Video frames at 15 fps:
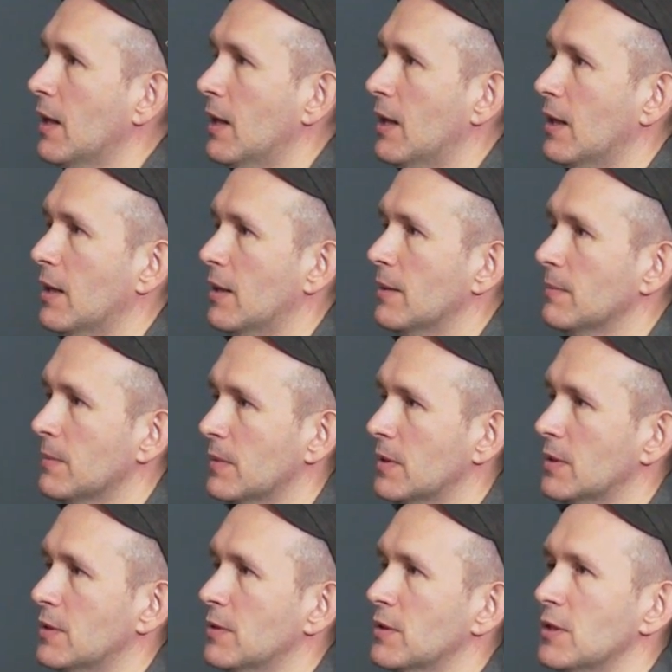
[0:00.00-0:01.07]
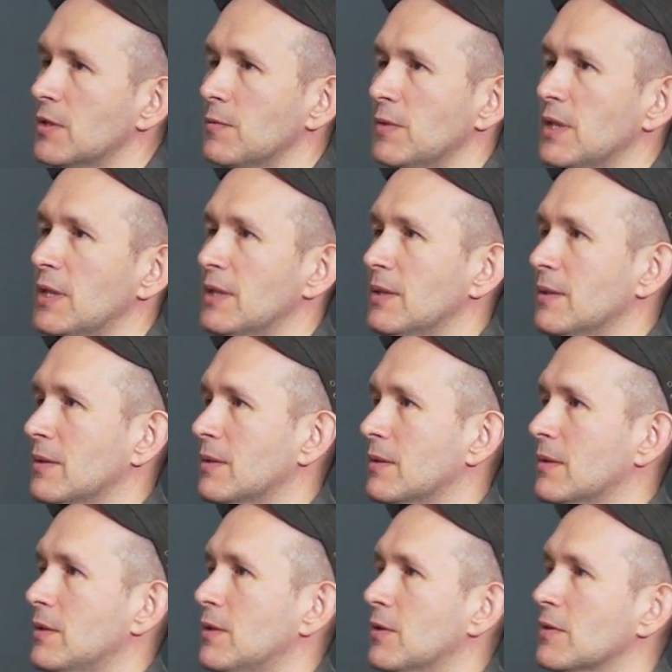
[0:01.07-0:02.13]
So since we
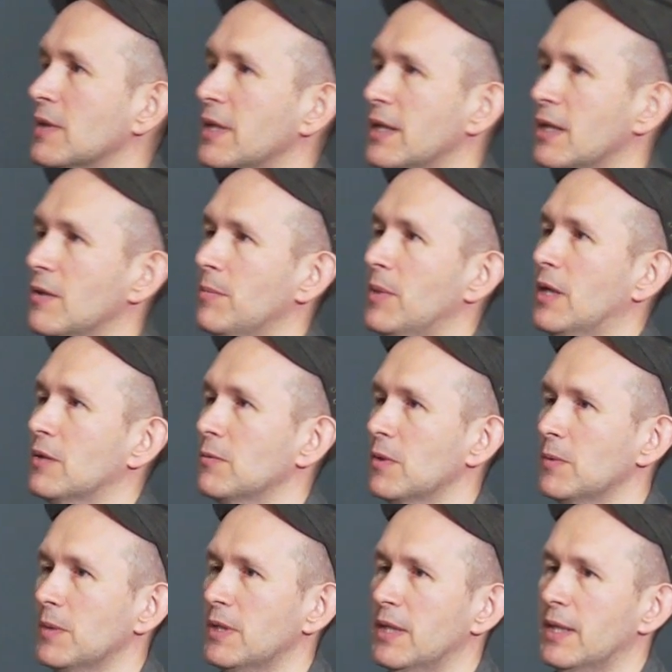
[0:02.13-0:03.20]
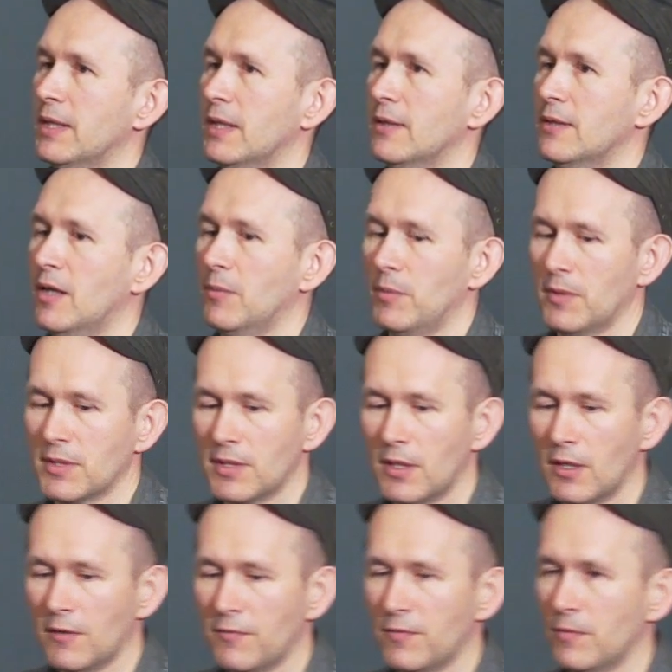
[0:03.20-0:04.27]
don't care about what we take n tuples
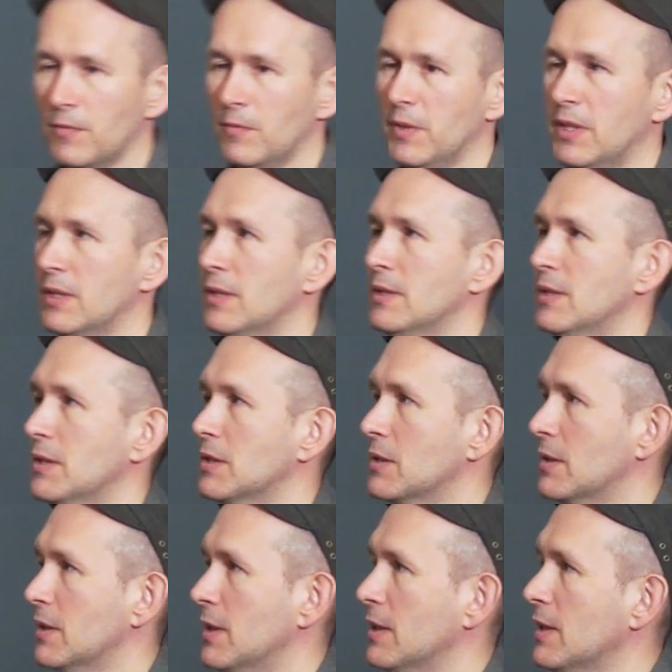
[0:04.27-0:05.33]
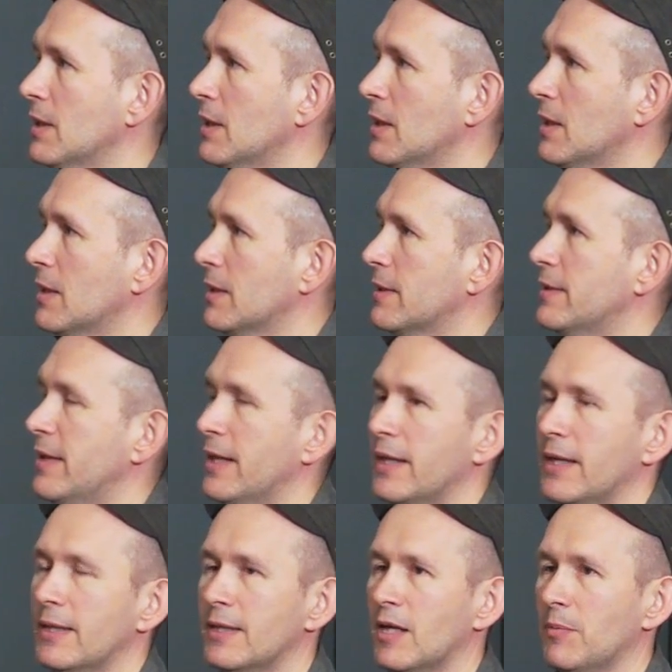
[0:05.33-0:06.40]
of, we can essentially take
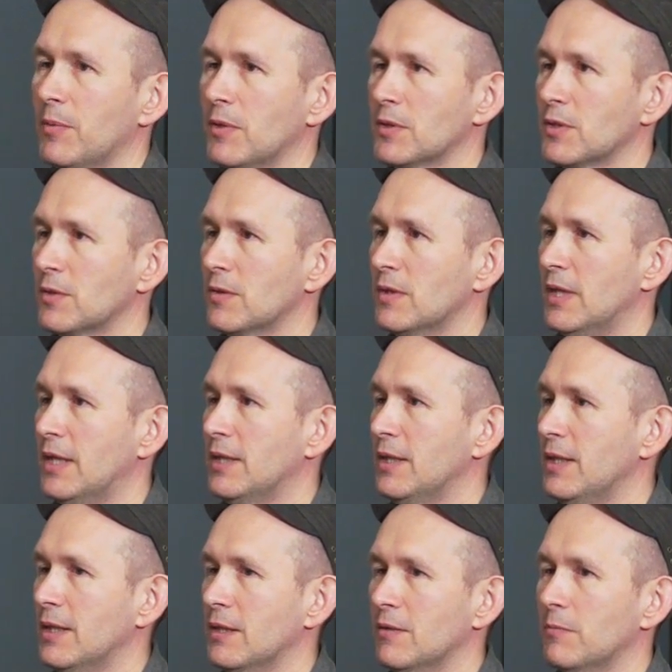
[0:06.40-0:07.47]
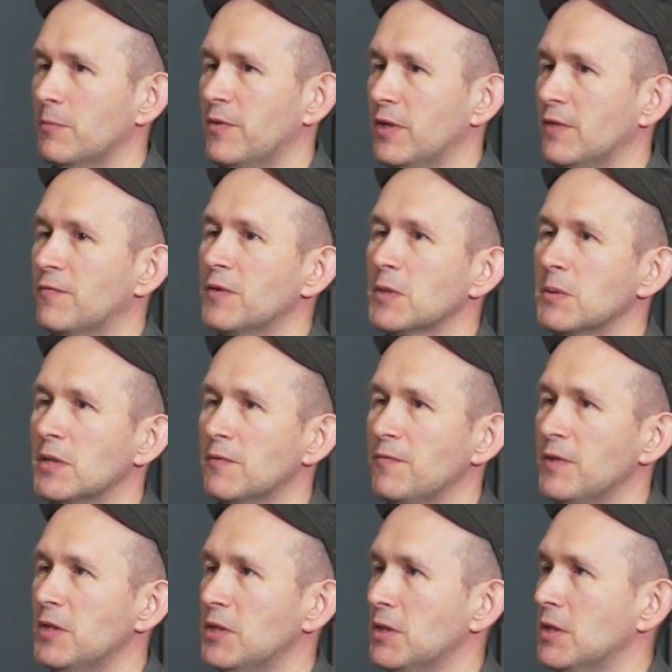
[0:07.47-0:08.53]
n tuples containing very frequent
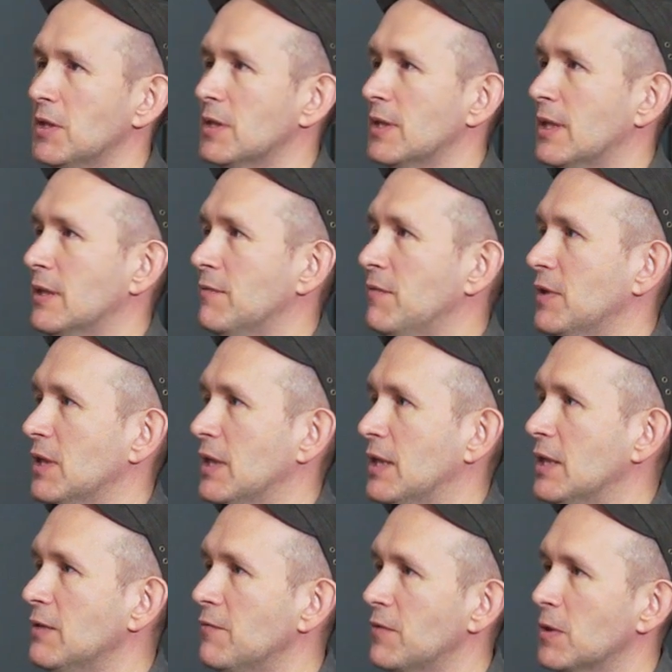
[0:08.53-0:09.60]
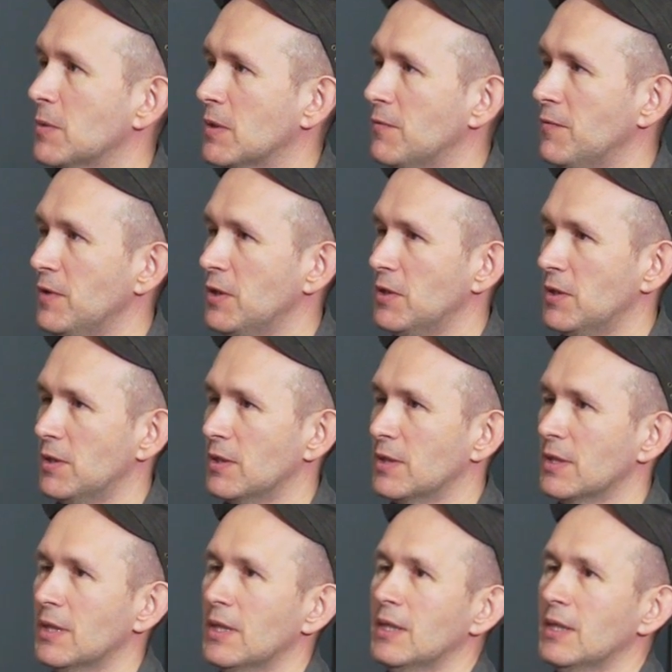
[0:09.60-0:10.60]
features and very infrequent features,